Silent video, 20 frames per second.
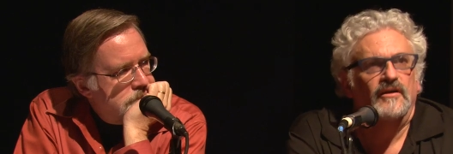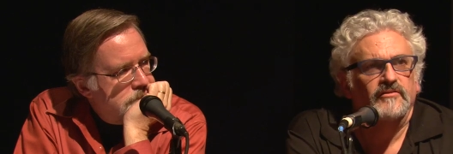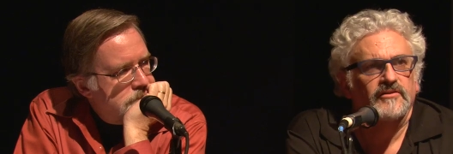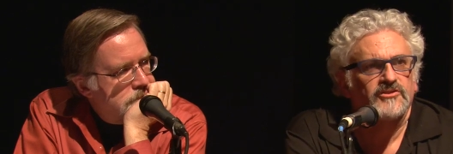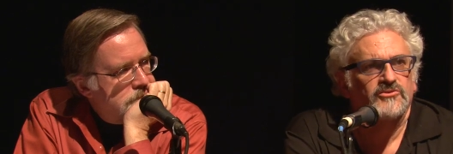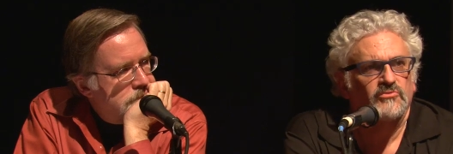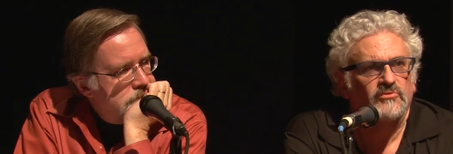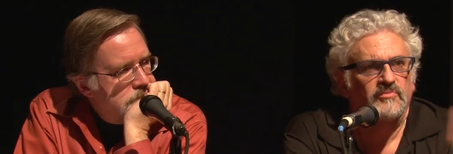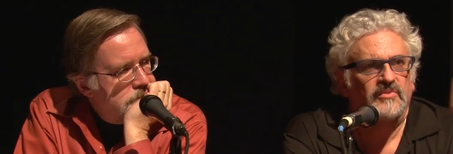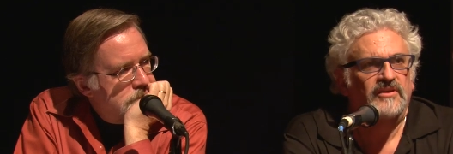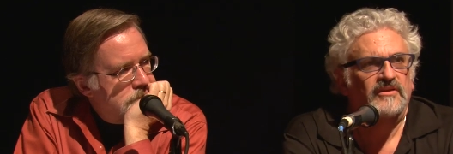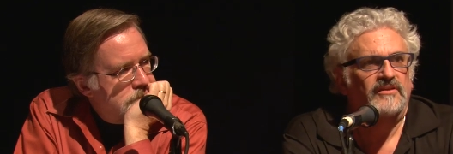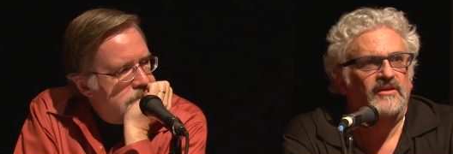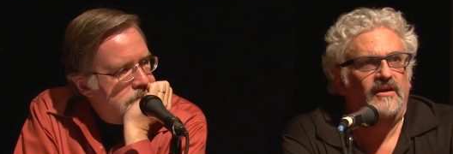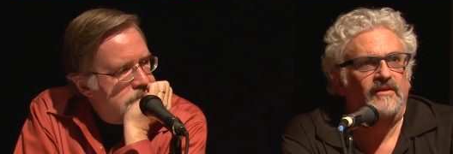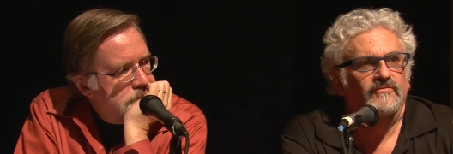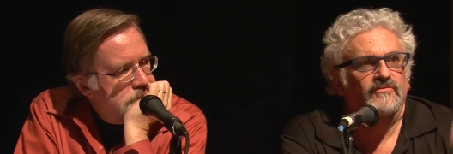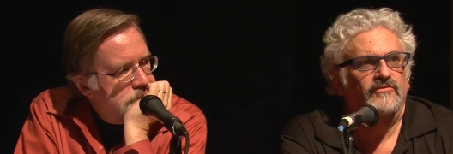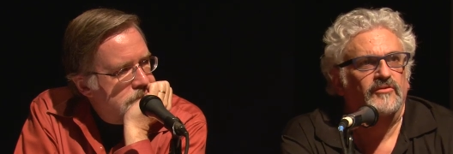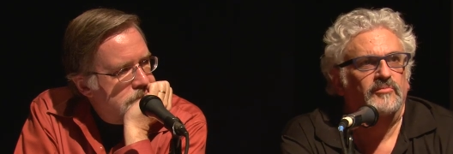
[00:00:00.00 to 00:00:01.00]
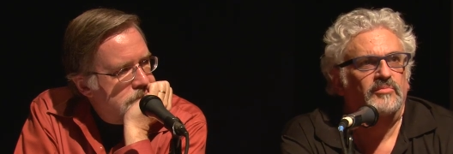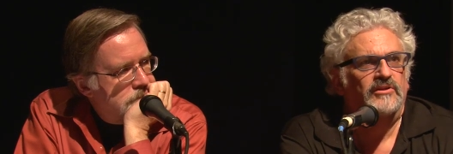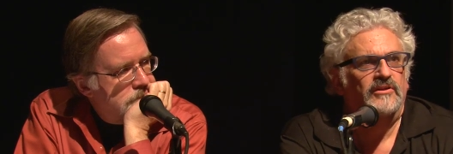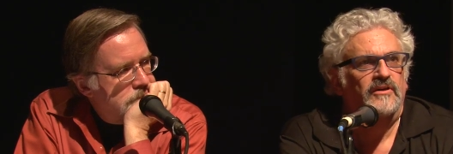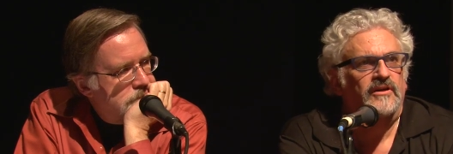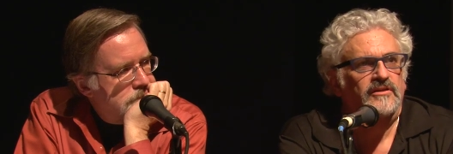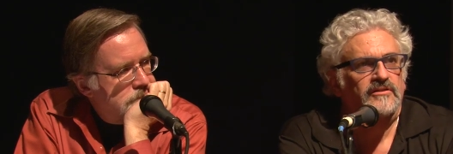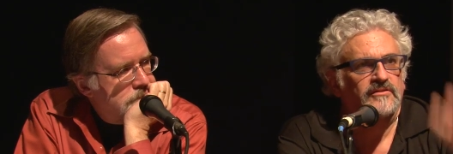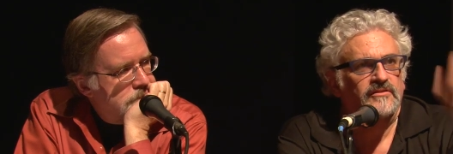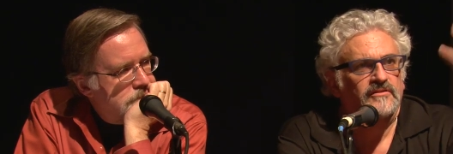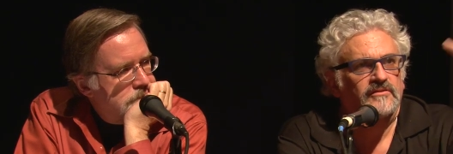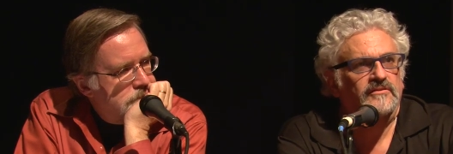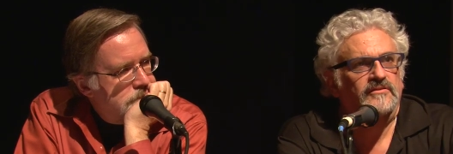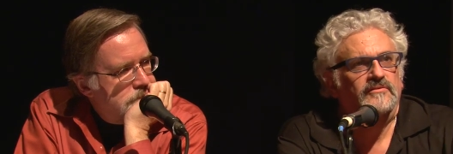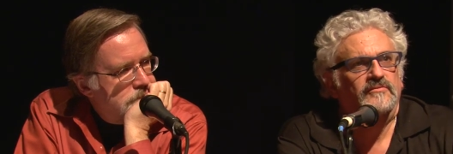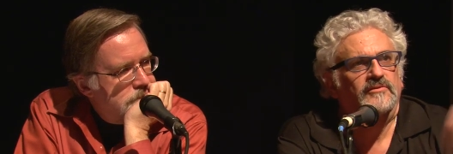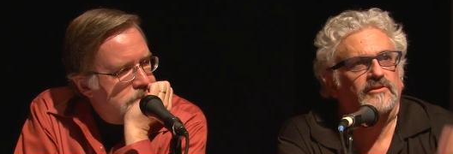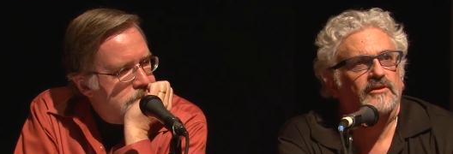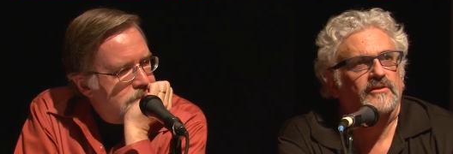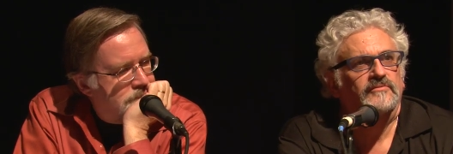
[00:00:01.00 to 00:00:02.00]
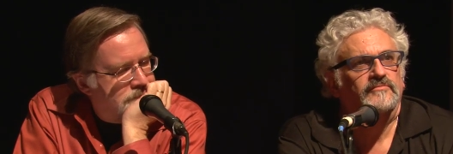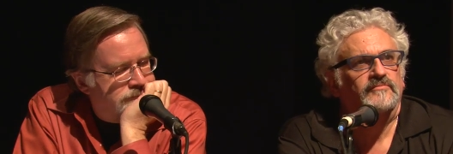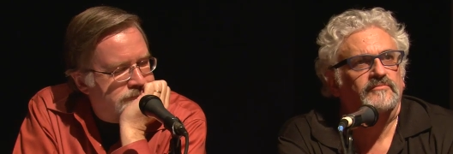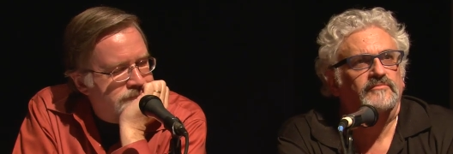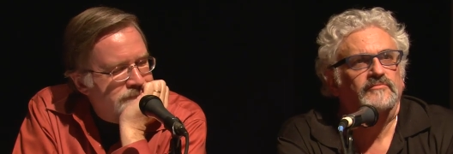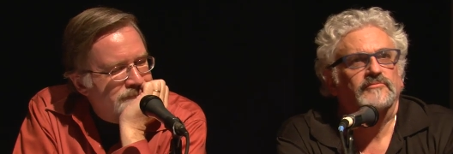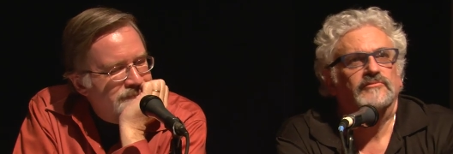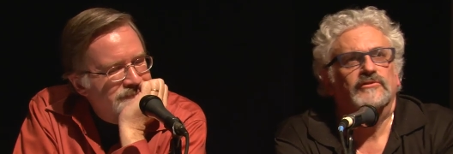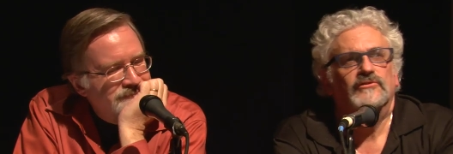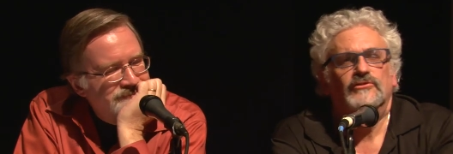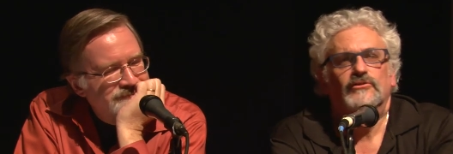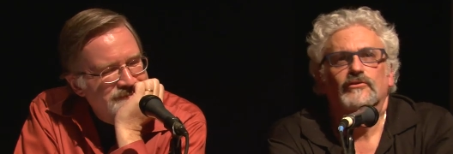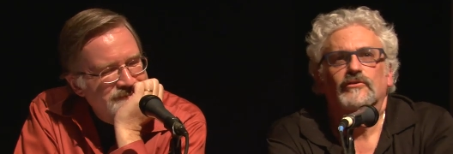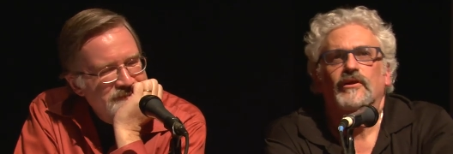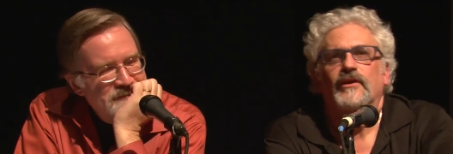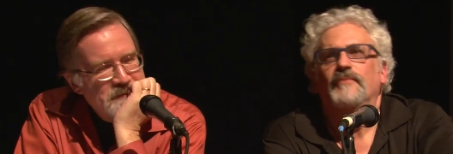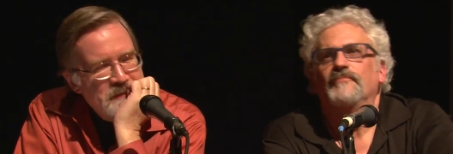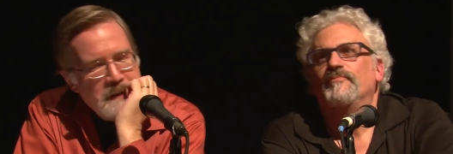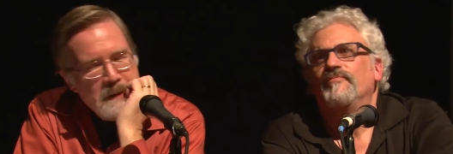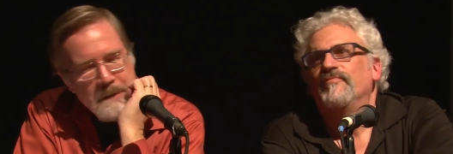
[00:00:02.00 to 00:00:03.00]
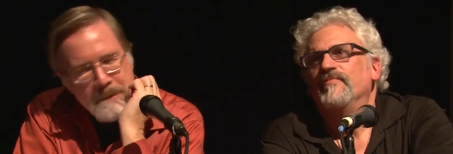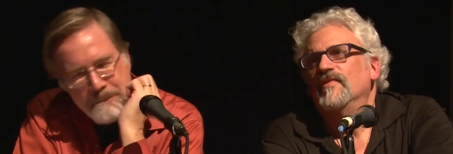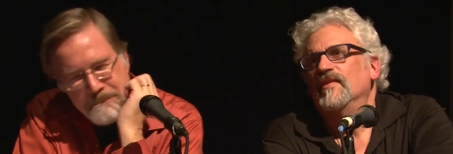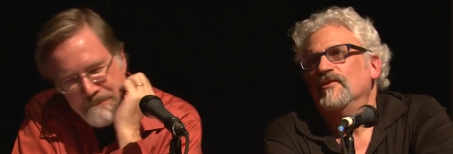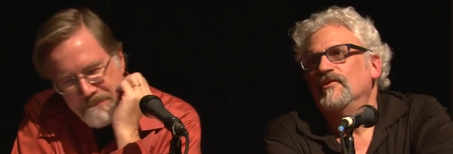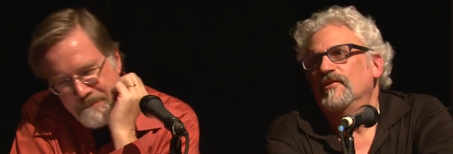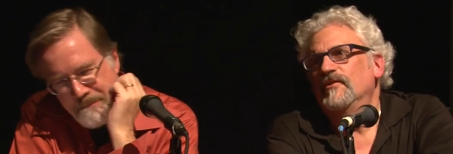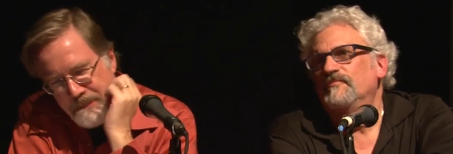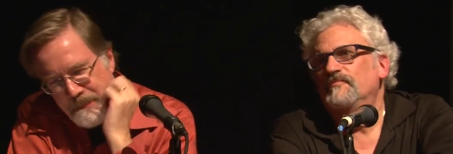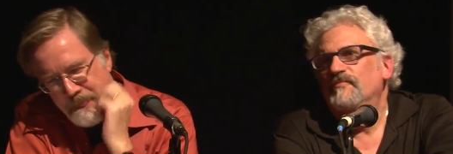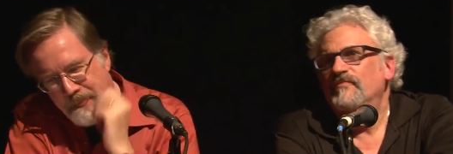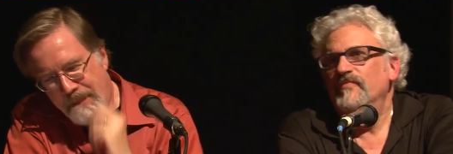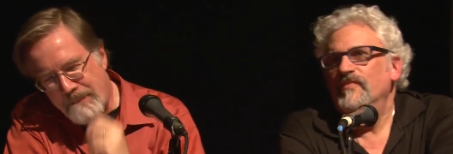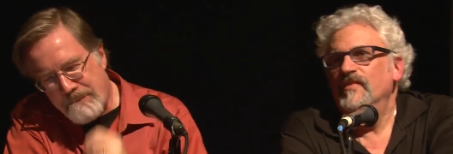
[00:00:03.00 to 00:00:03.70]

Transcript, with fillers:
Speaker 1: This would be a time for applause. We got it. Okay, good.